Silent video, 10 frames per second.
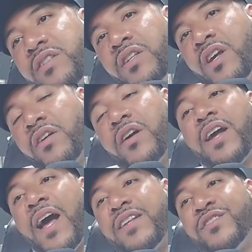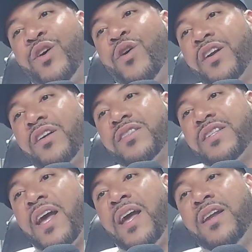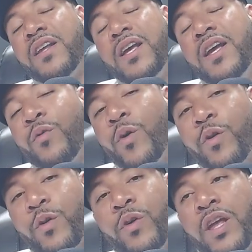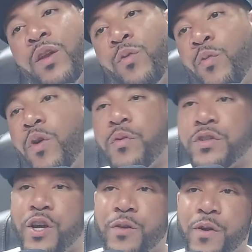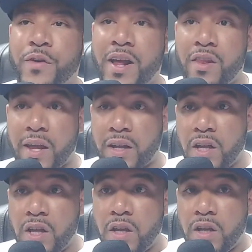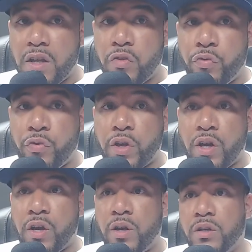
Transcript: younger cats don't understand what we're talking about right now, like the